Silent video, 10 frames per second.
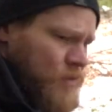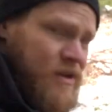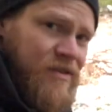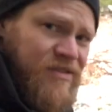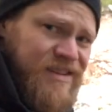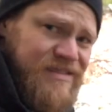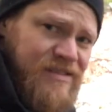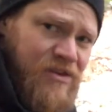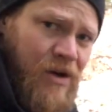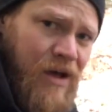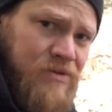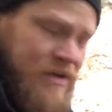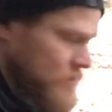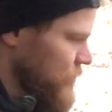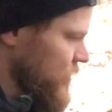We done this,
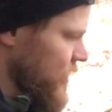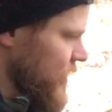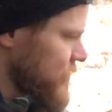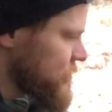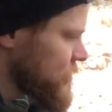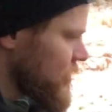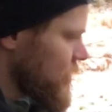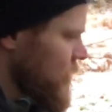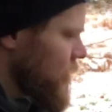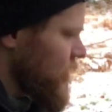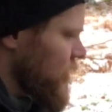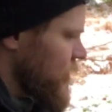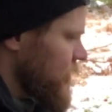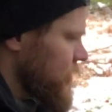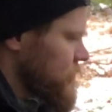outings with the kids
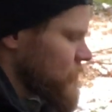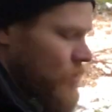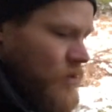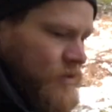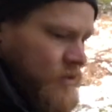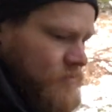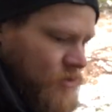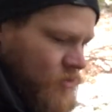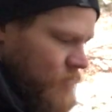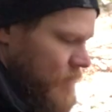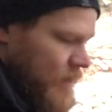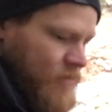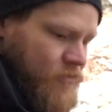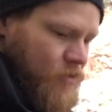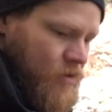and so on,
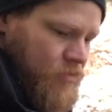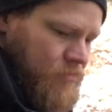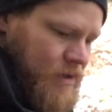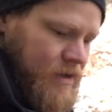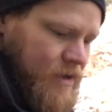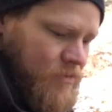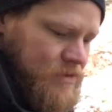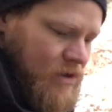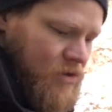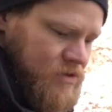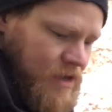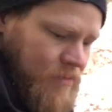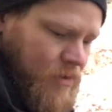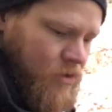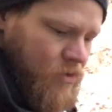back and forth. But it was a long
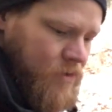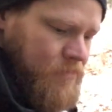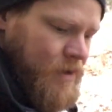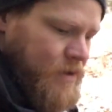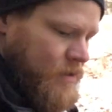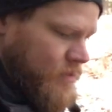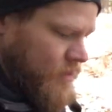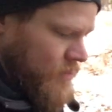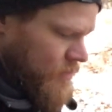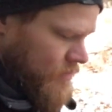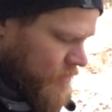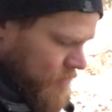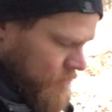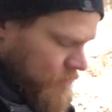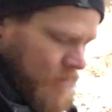time ago. But
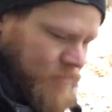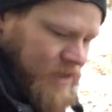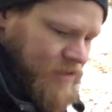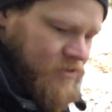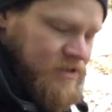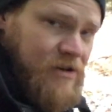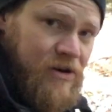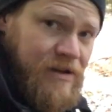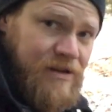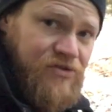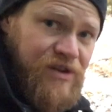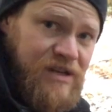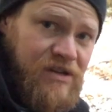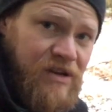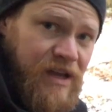maybe we need to start that
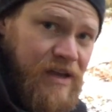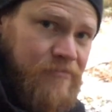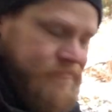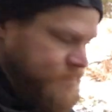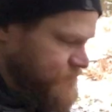tradition again.